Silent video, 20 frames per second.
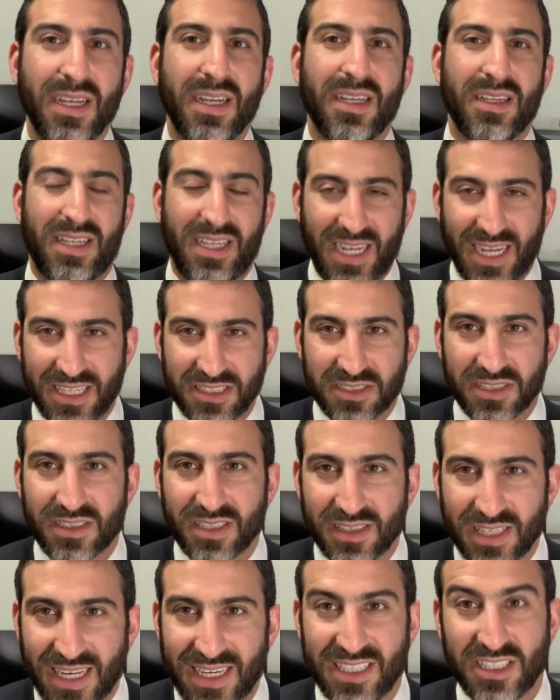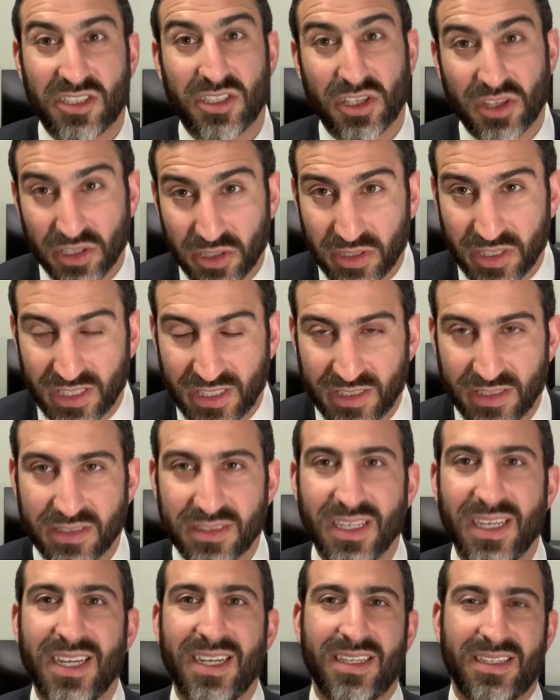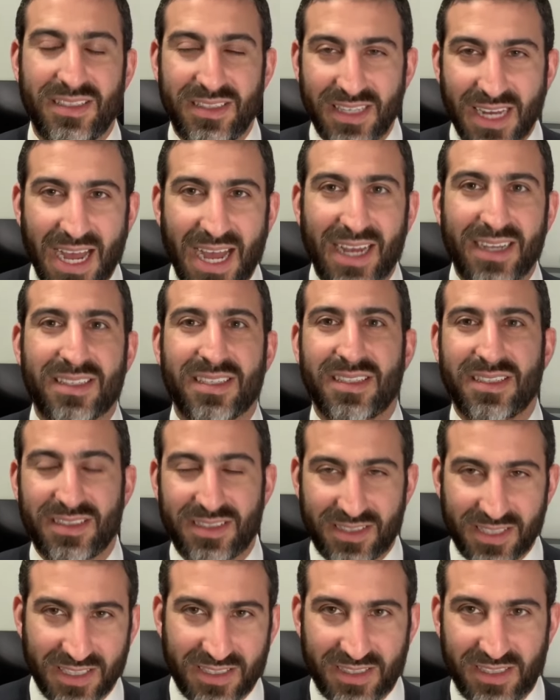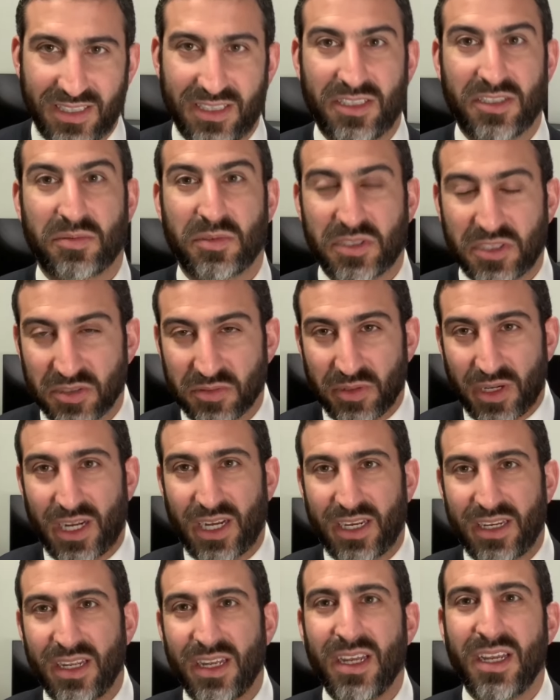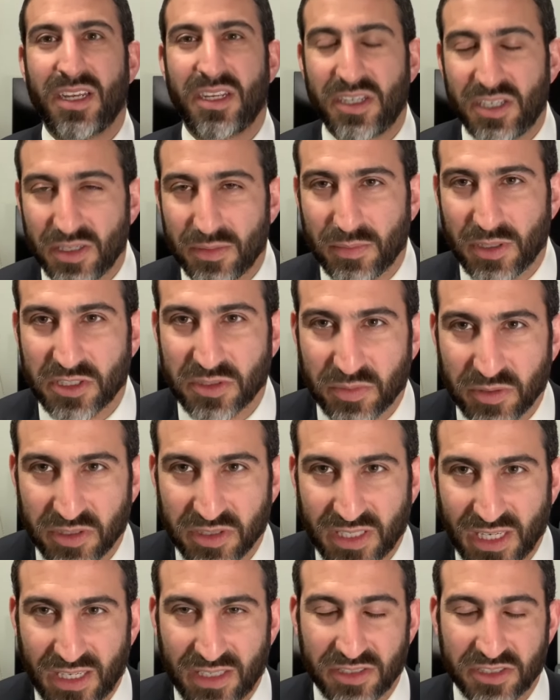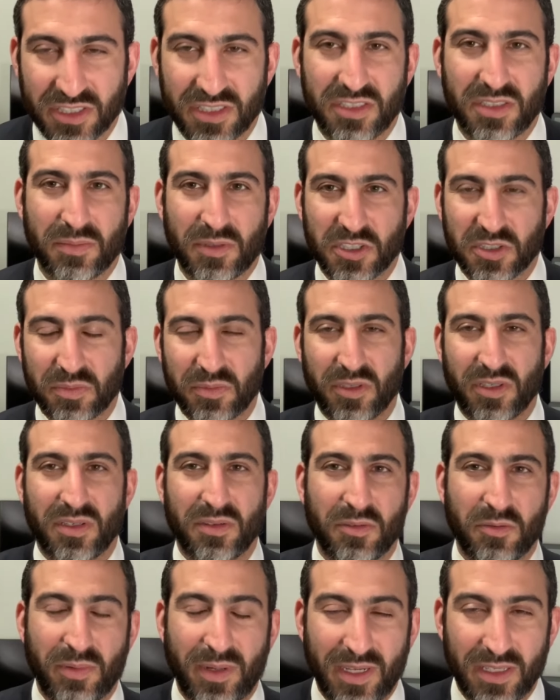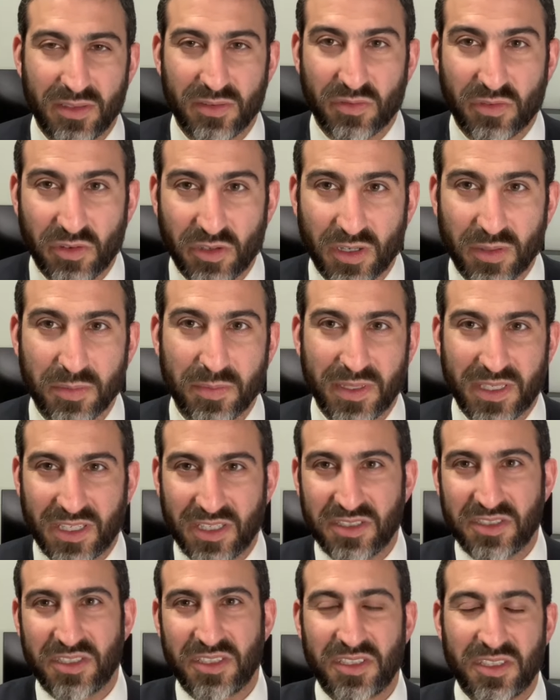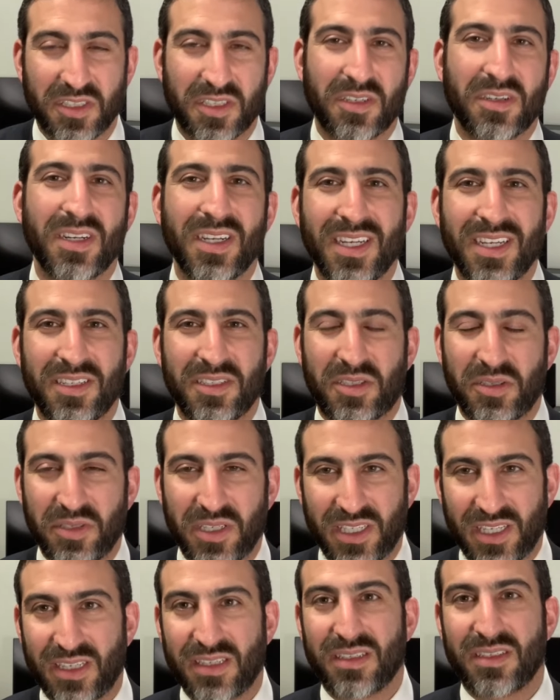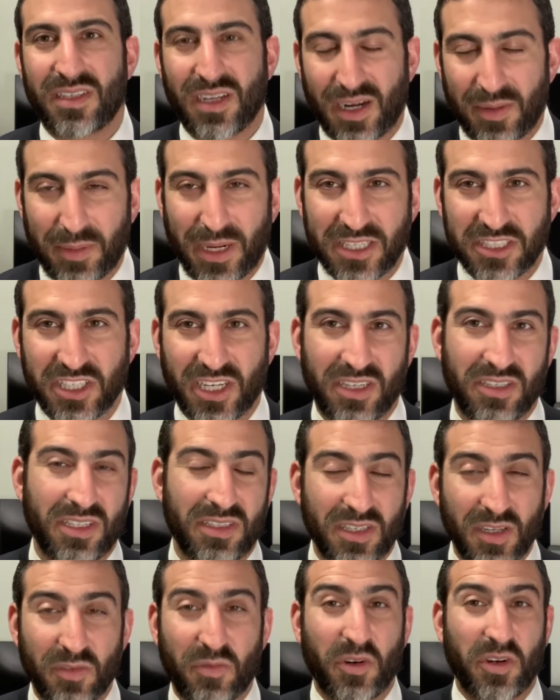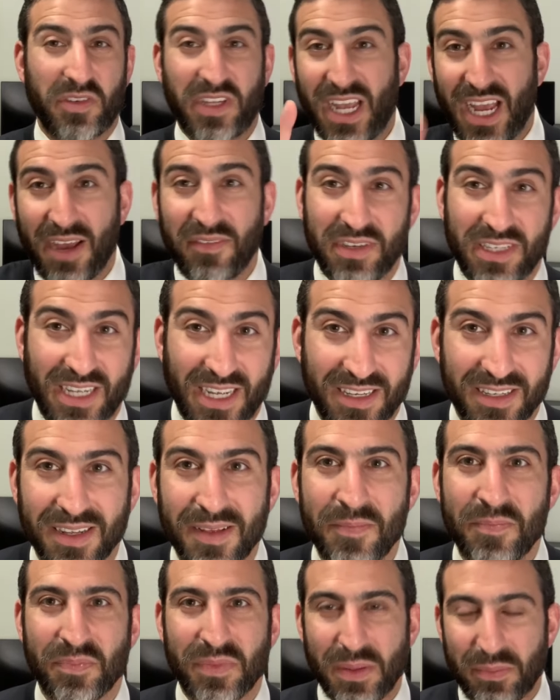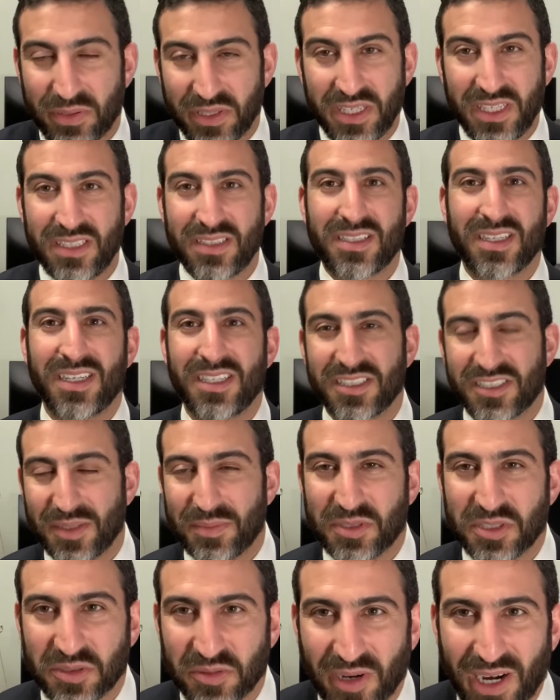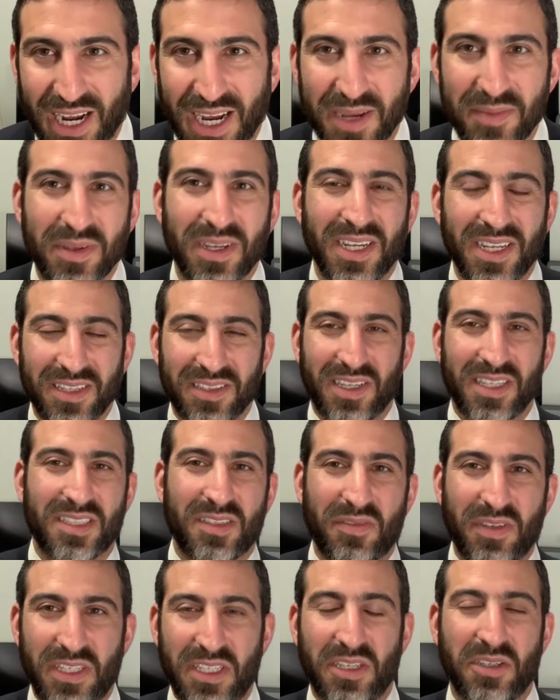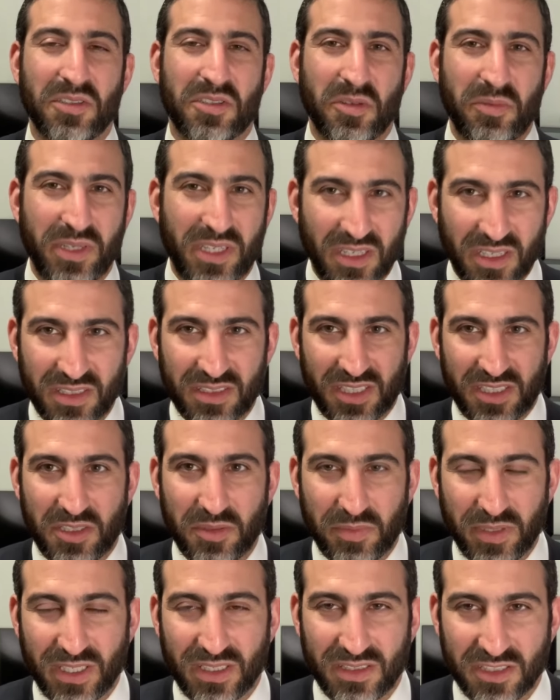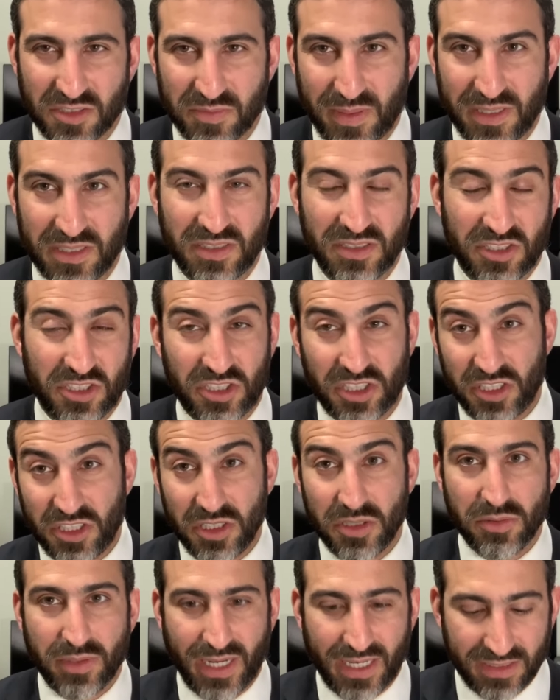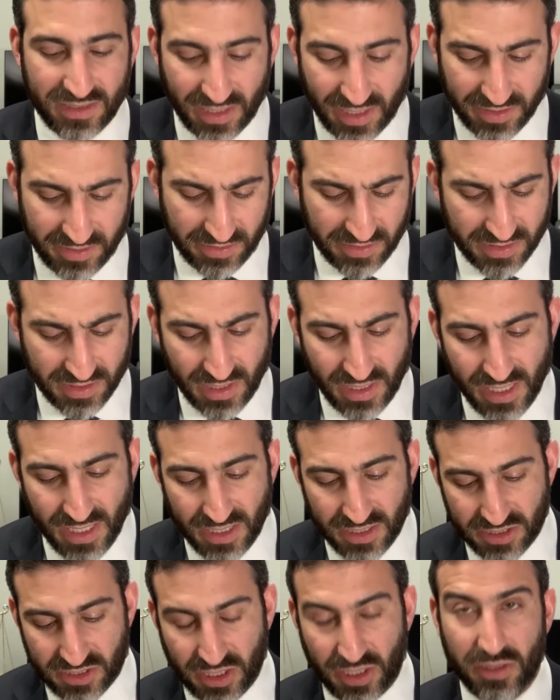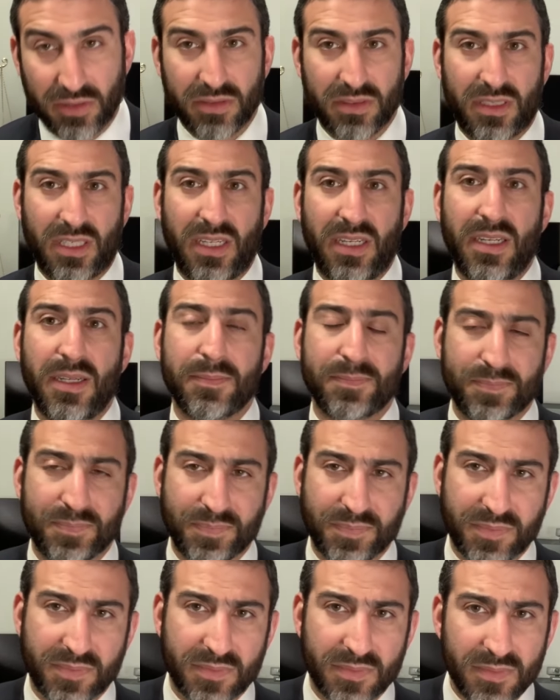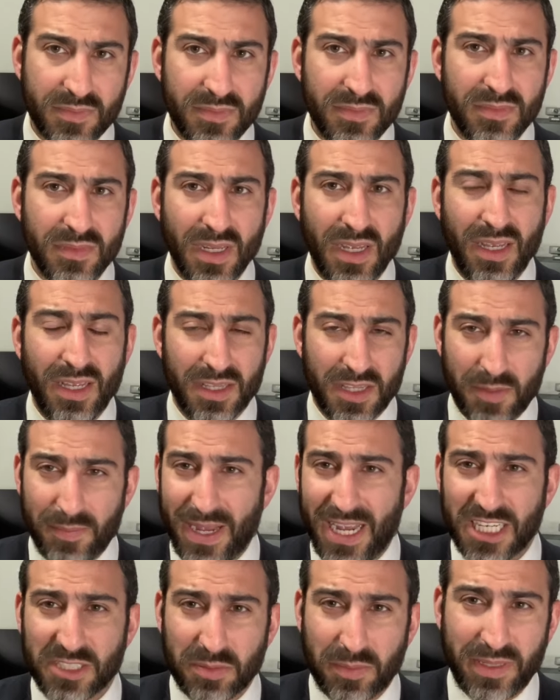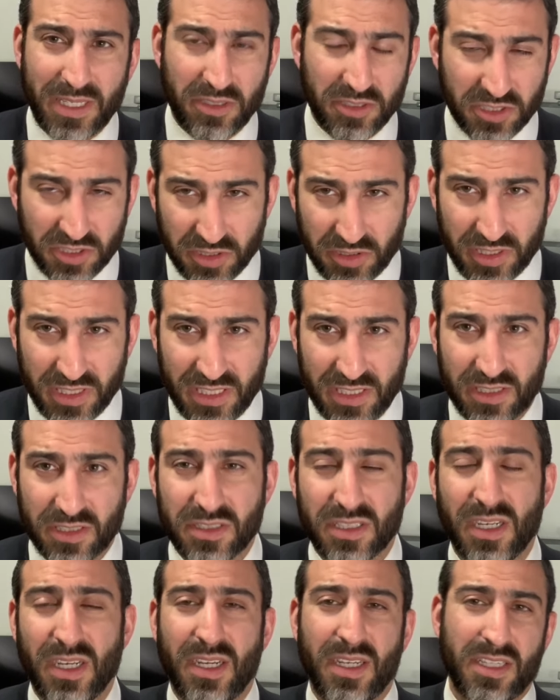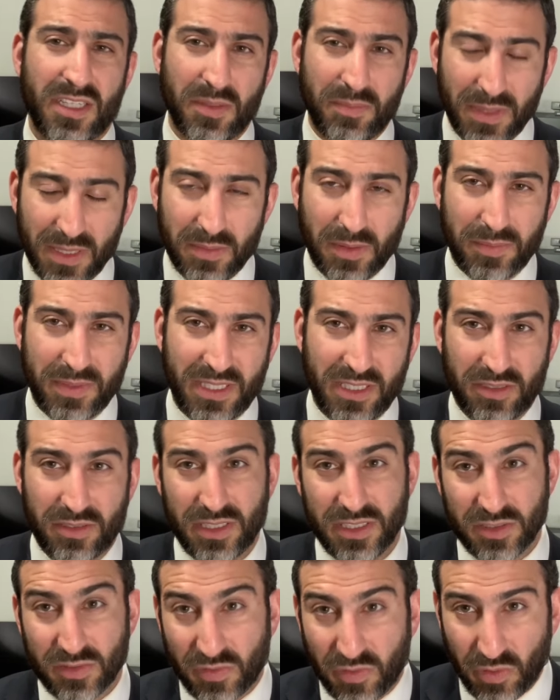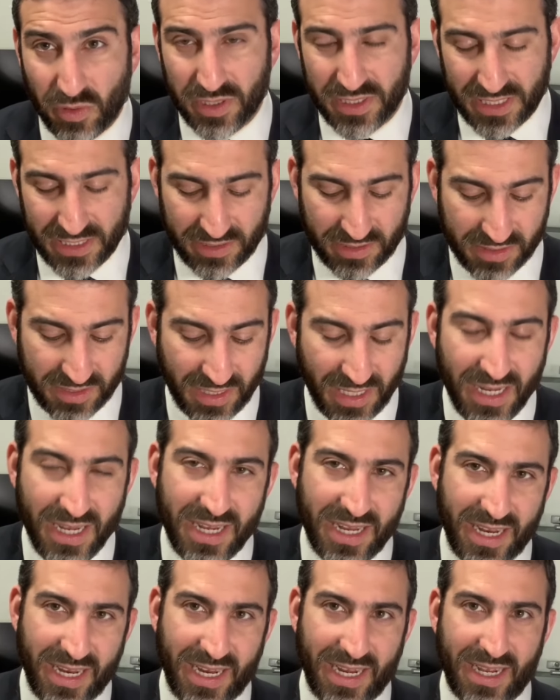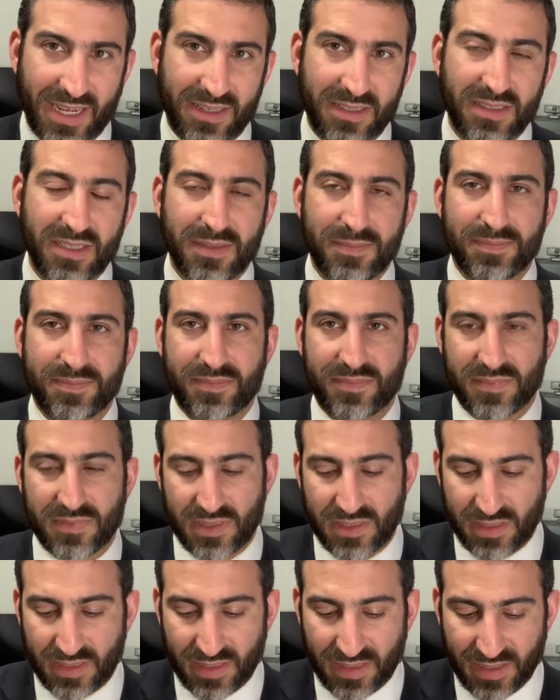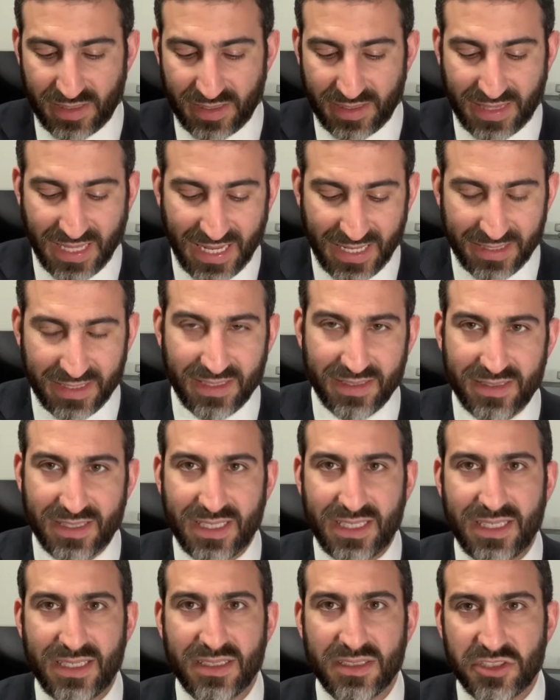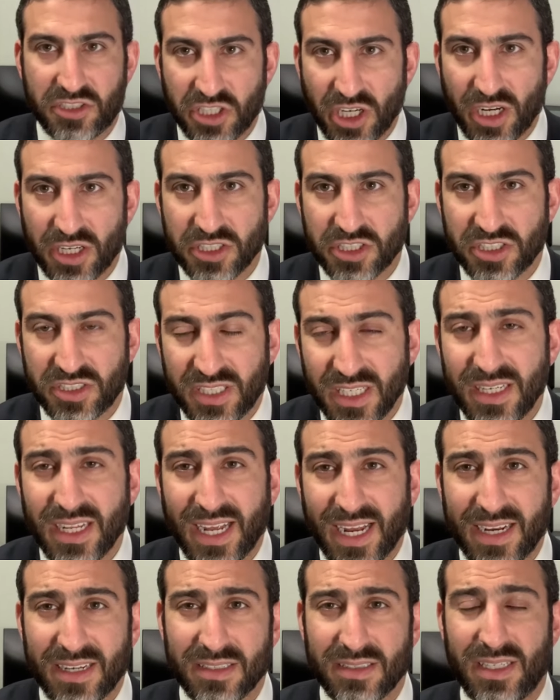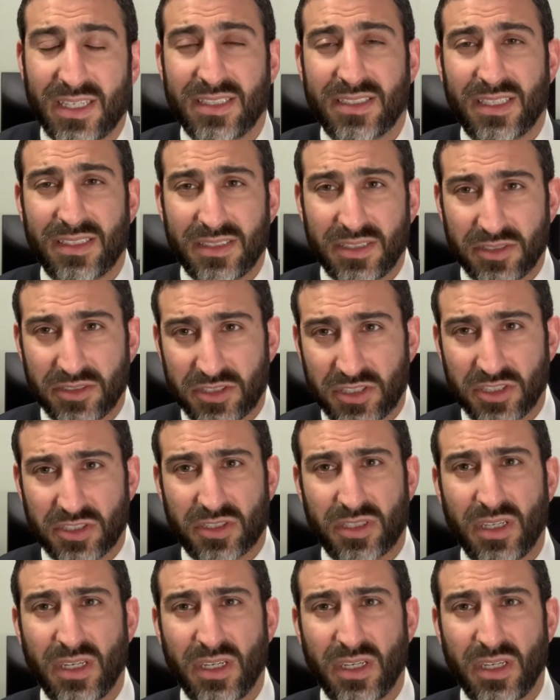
The answer to that is 30 years, not 60 years, which is why you're much more intelligent, you're much more well-informed because you're tuning in to my channel. And therefore, if you haven't yet, please subscribe, like the video, so we can continue bringing this message to you and to others. So the maximum here is 30 years, the minimum here is 4 years, and then the judge did analyze, and there's just,